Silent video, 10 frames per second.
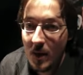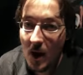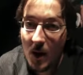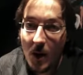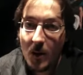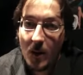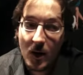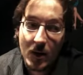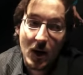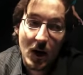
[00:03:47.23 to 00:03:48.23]

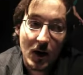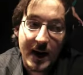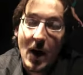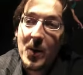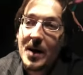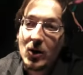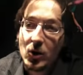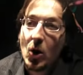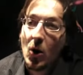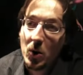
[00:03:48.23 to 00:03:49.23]
carrying the
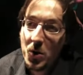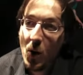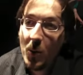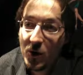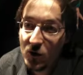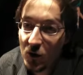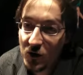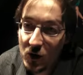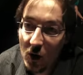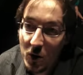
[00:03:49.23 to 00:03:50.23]
torch, the open
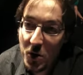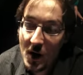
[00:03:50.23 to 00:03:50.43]
source torch.